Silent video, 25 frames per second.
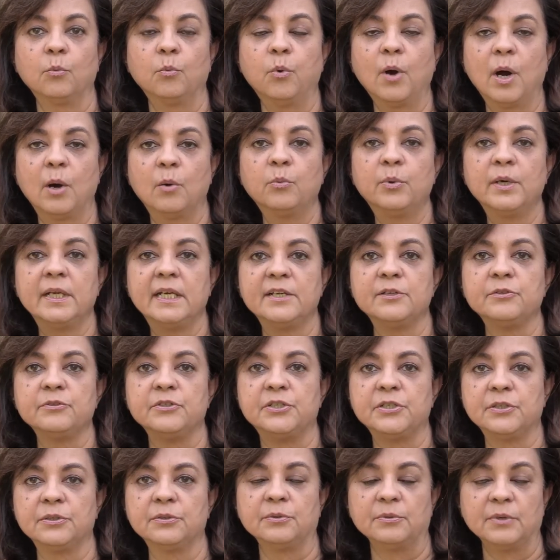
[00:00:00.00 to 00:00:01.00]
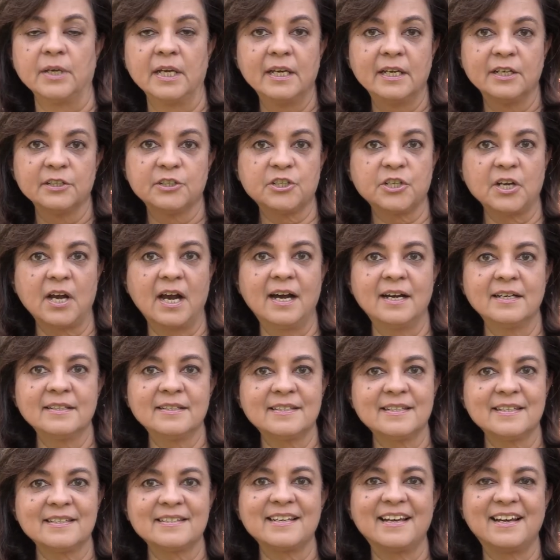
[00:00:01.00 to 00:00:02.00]
What will you do?
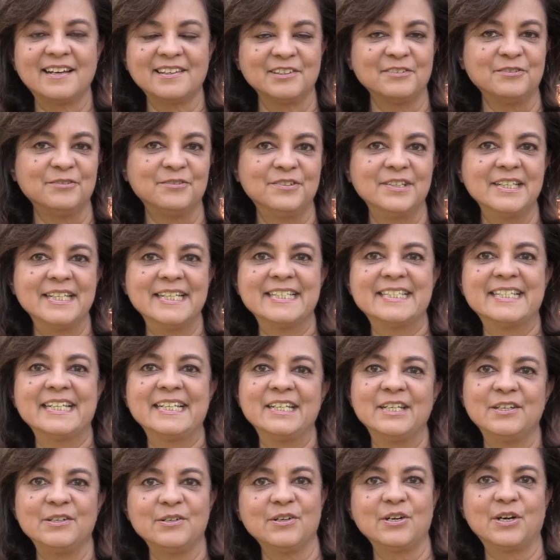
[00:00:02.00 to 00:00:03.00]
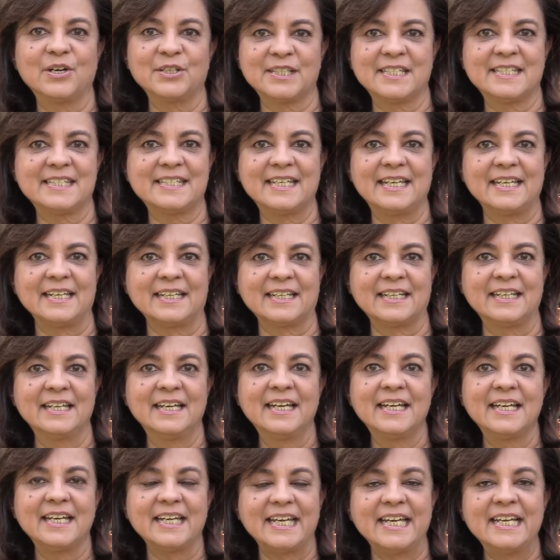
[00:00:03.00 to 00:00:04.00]
Chances are the reason you got sick
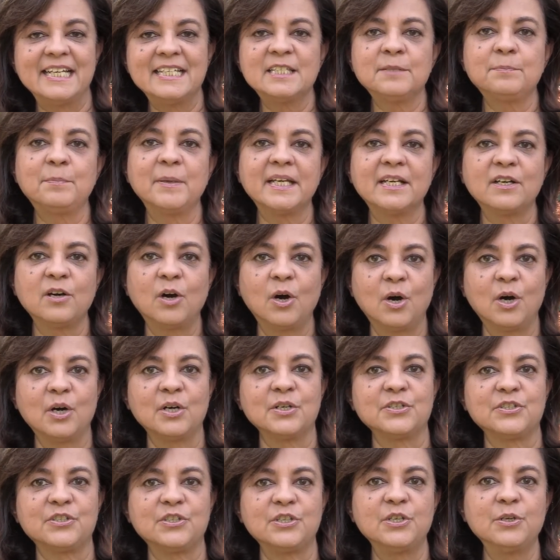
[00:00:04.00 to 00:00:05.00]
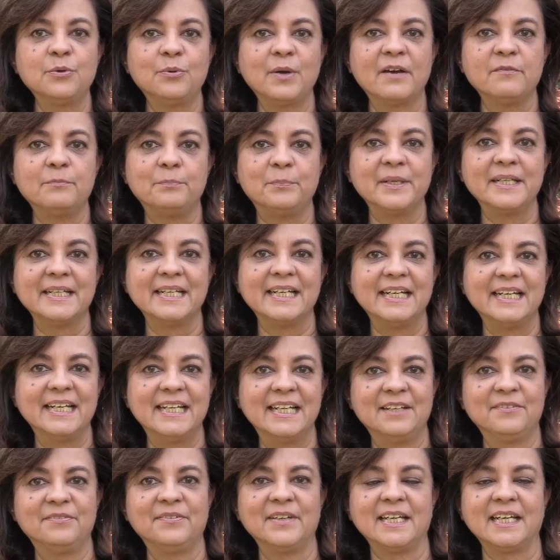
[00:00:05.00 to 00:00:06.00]
is because you have been
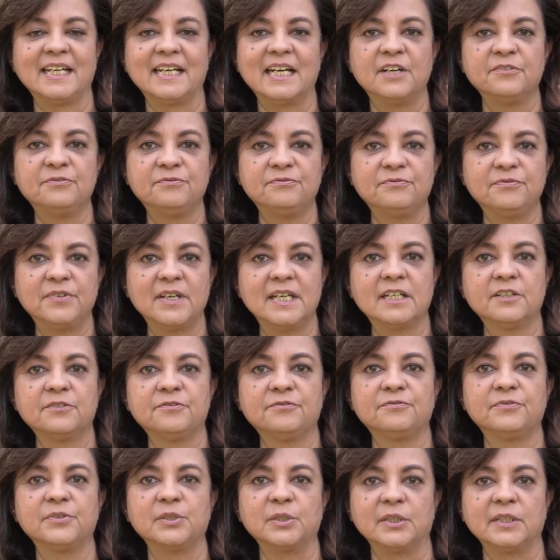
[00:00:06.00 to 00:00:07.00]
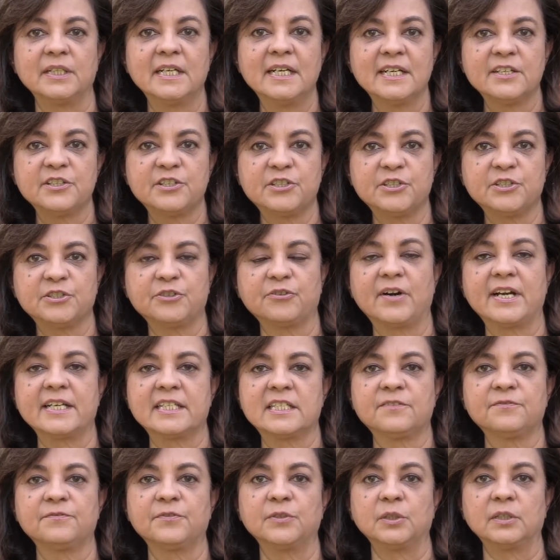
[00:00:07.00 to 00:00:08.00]
living a fearful,
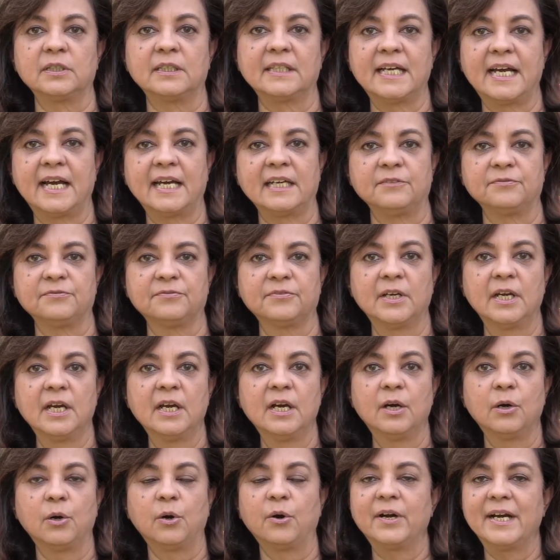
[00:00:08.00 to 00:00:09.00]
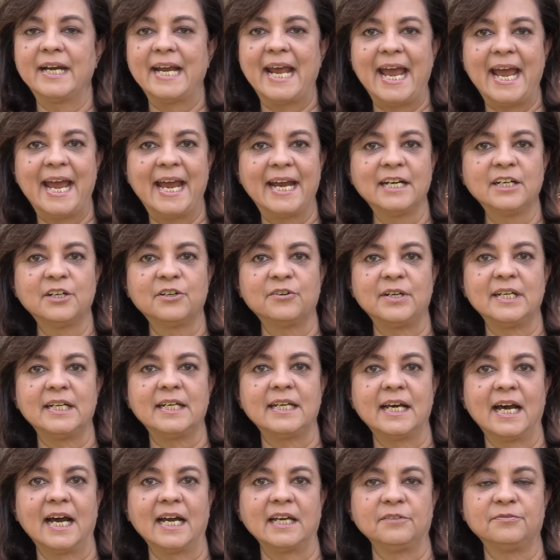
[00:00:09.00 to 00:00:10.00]
stressful life or an angry
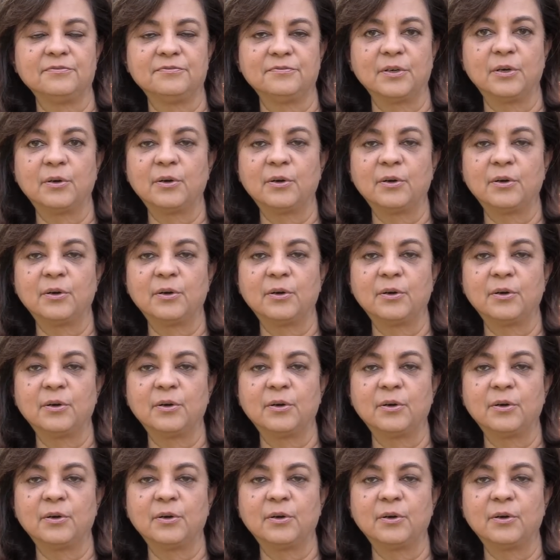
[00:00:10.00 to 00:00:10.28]
life